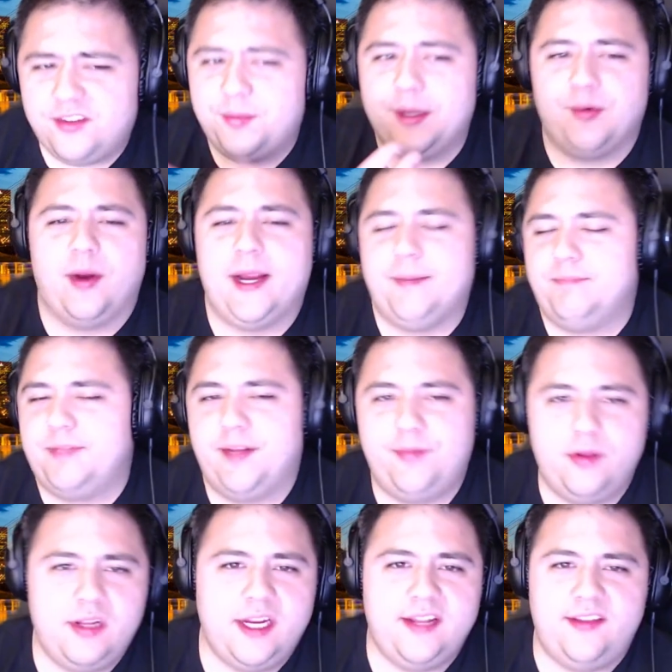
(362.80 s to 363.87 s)
me, right,
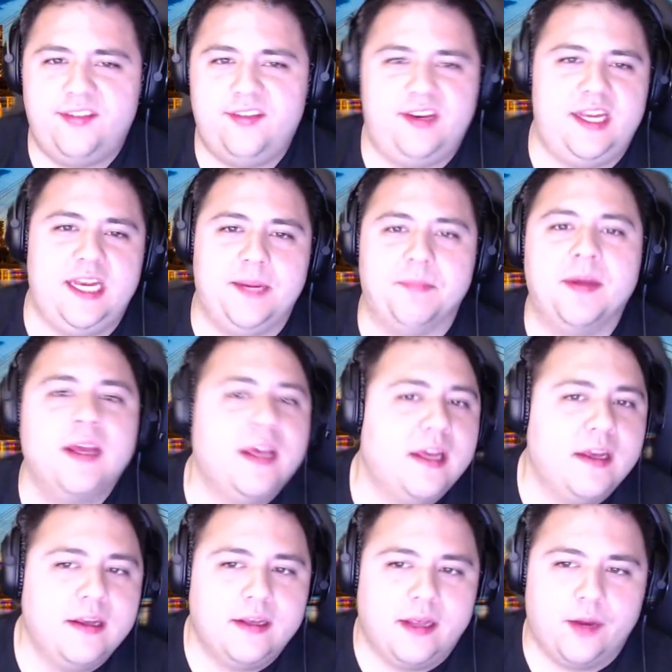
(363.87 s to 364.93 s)
if you look at this team,
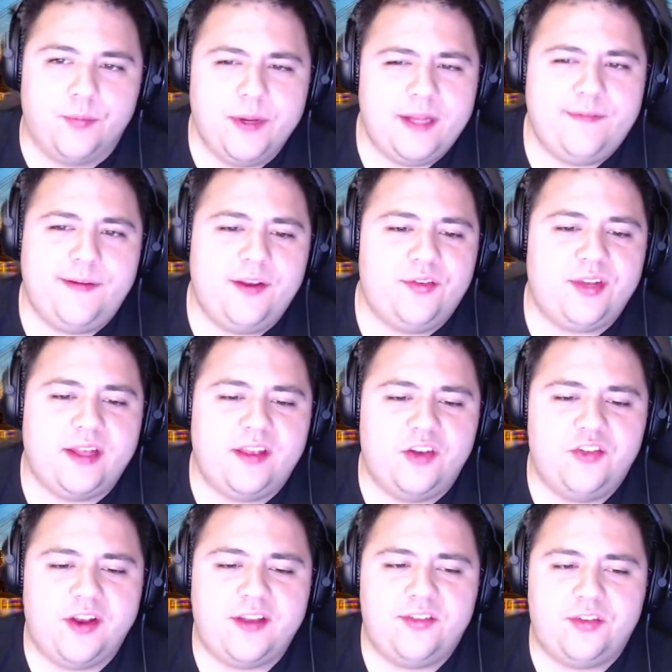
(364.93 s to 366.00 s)
it really feels like the
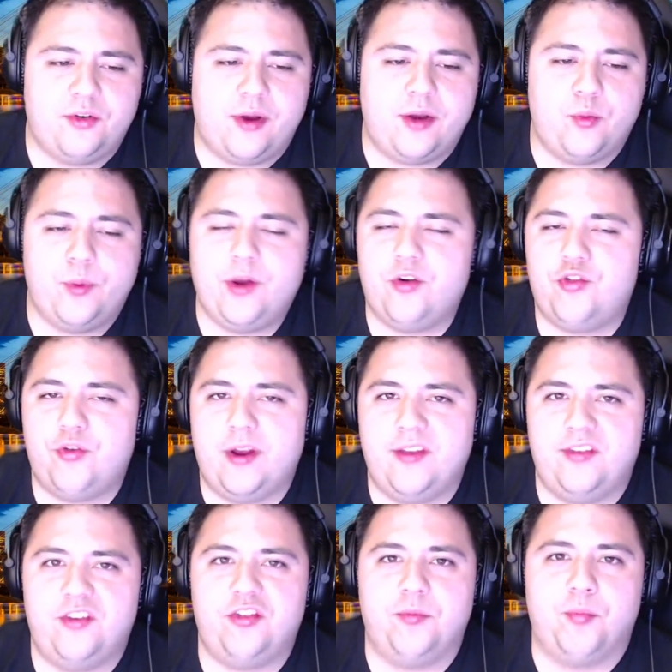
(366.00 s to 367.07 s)
Jets are at a weird
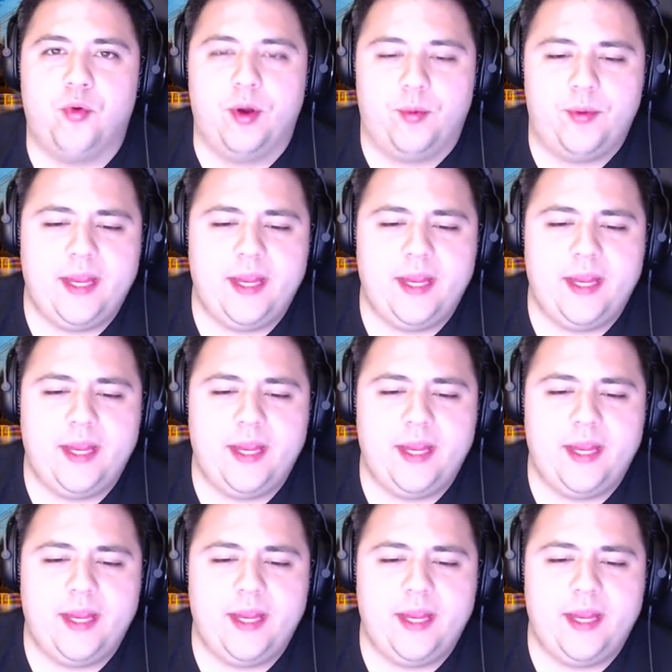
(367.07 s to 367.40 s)
transition point.